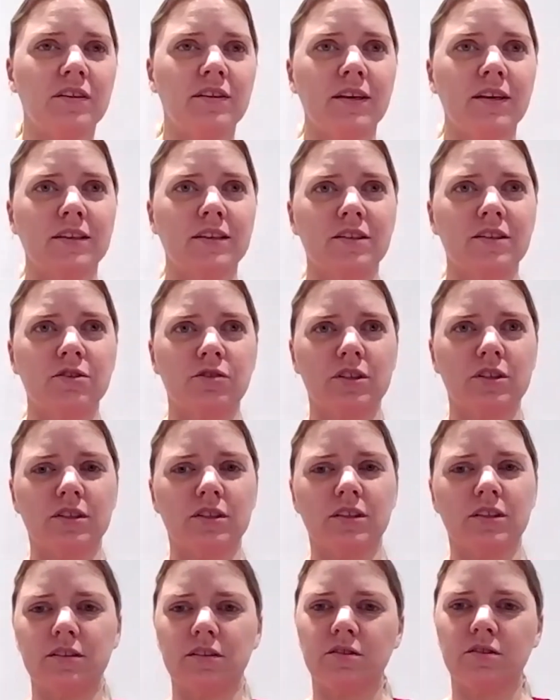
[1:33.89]
think it's
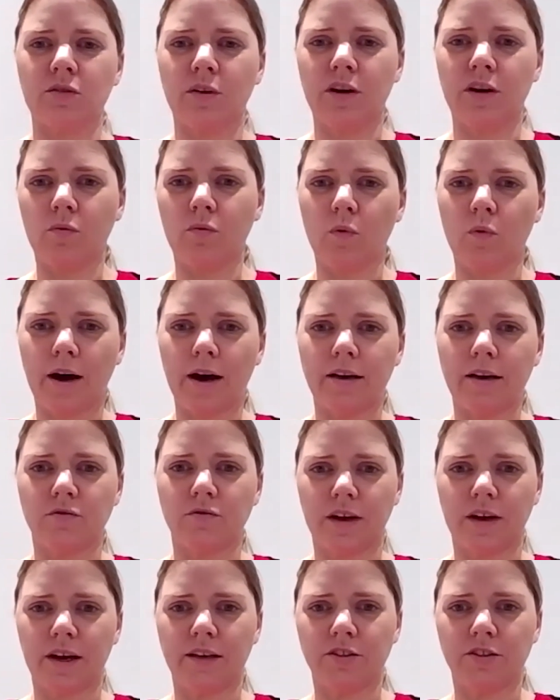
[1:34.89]
interesting because there's quite a wide
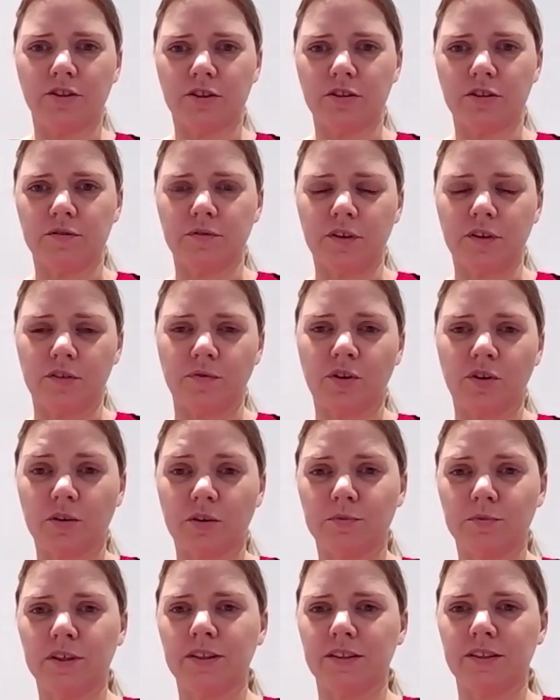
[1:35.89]
range of, of
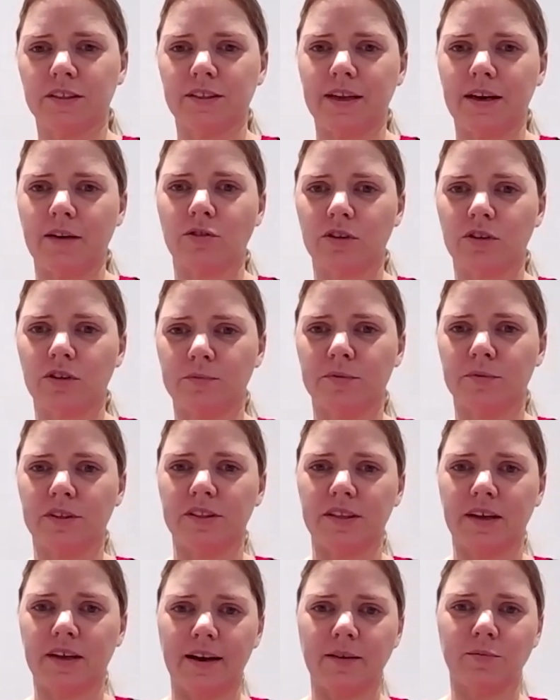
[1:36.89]
companies and now company
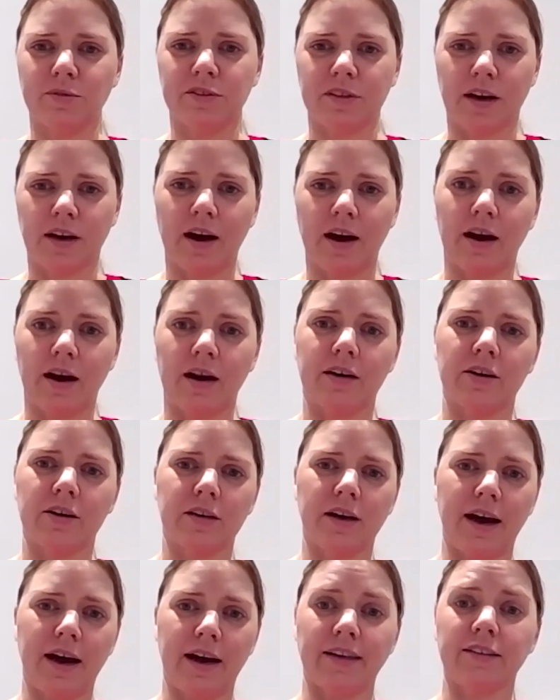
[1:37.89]
types that
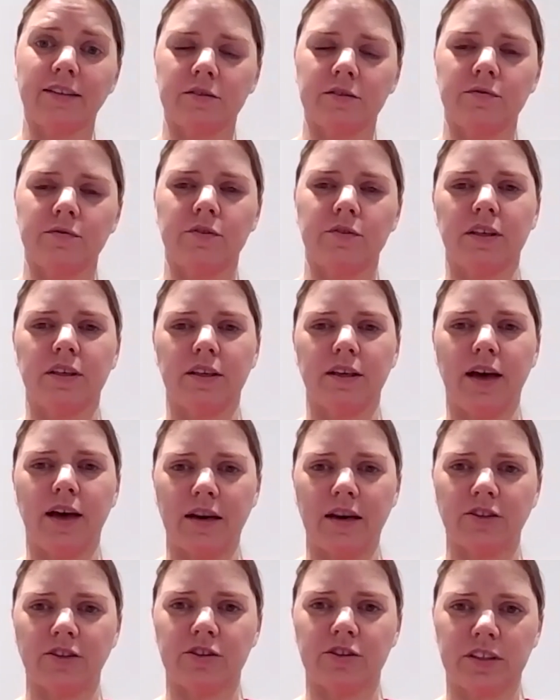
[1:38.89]
are actively
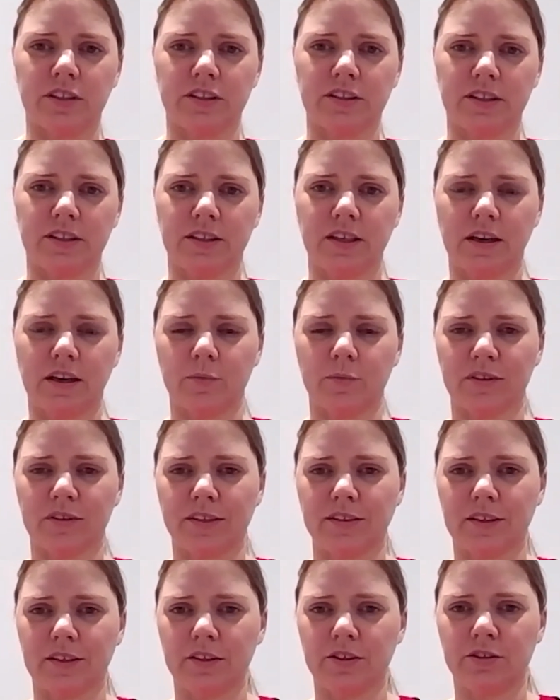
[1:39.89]
actioning
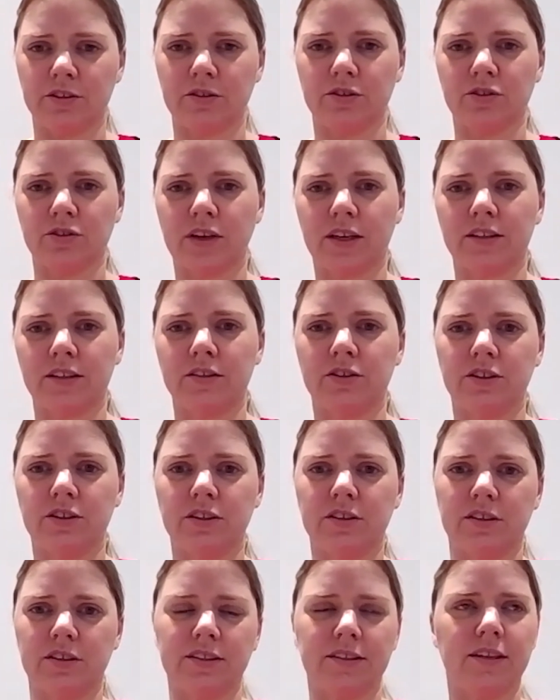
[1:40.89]
decarbonisation
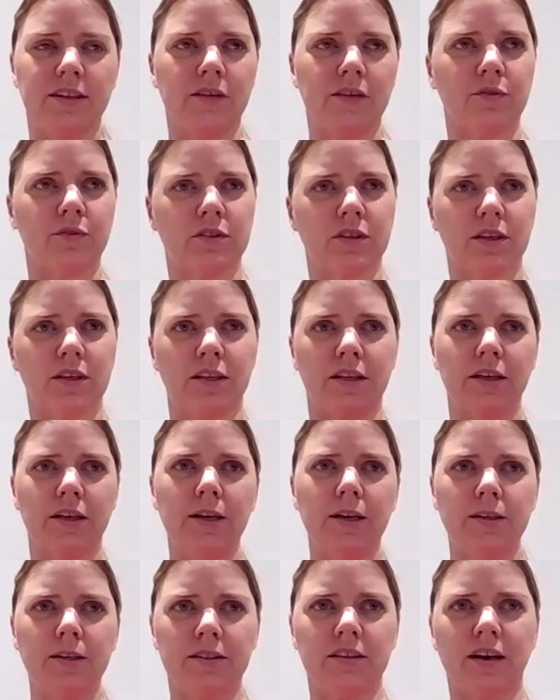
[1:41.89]
strategies. It's definitely
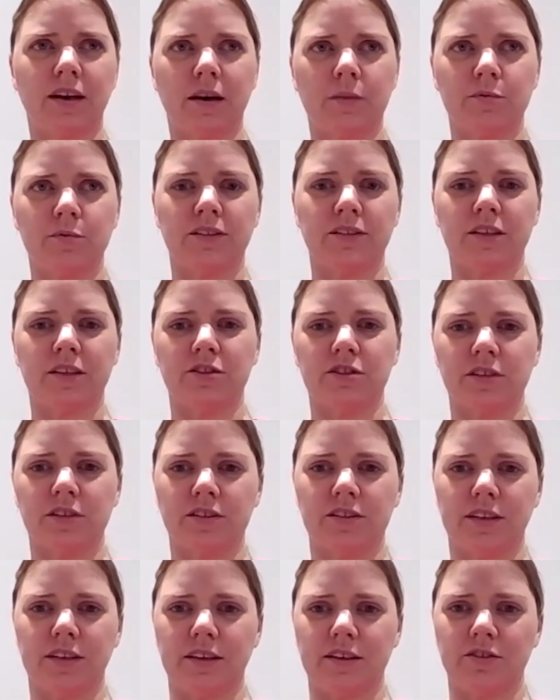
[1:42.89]
decarbonisation, I'd
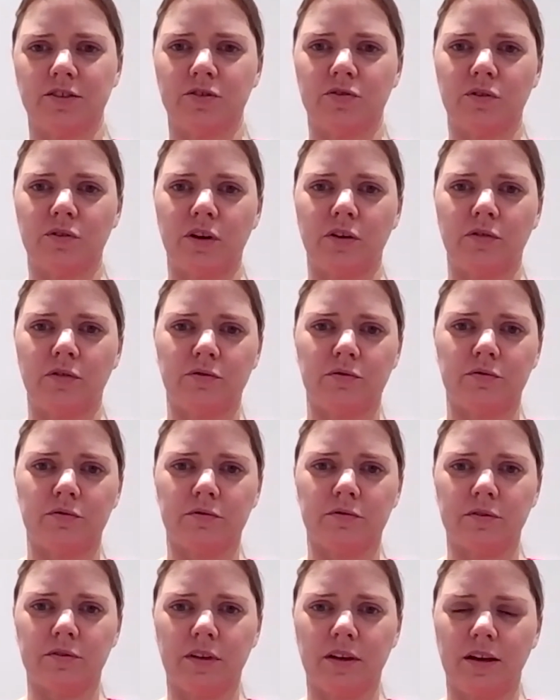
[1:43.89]
say, has grown
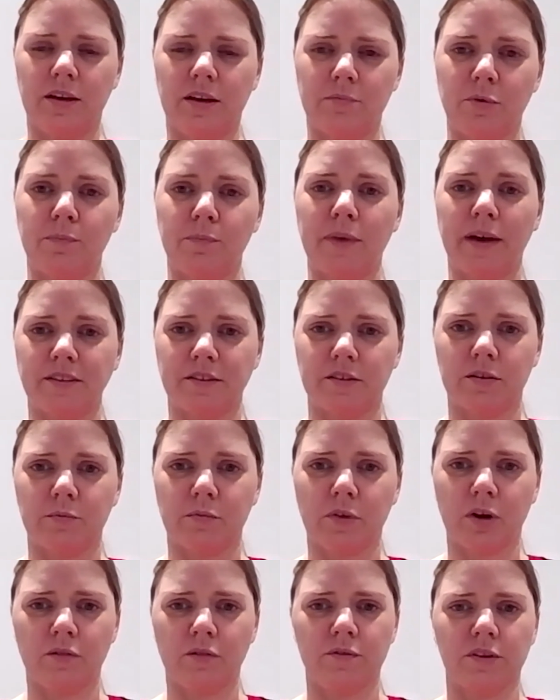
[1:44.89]
uh, in momentum
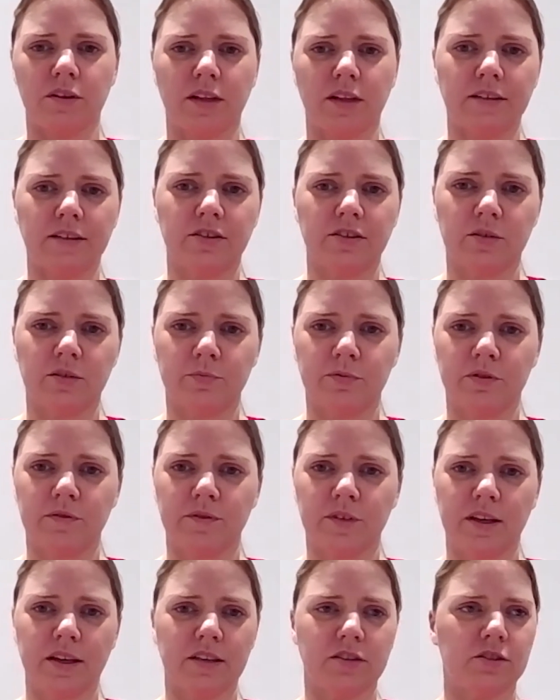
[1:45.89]
over the last couple of
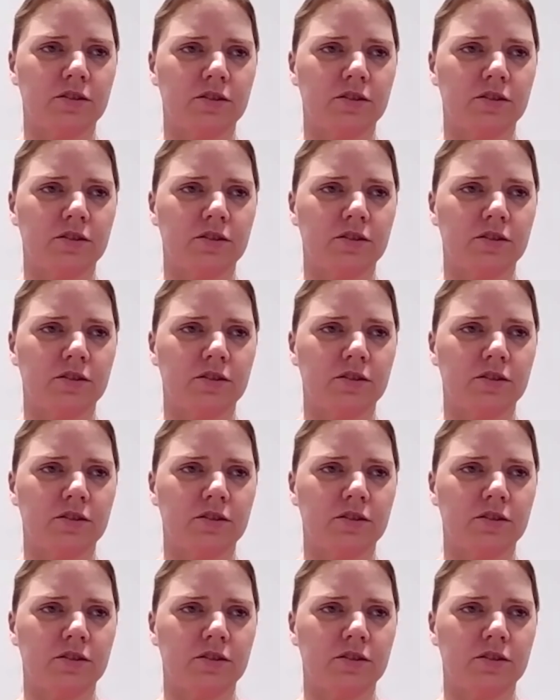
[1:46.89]
years.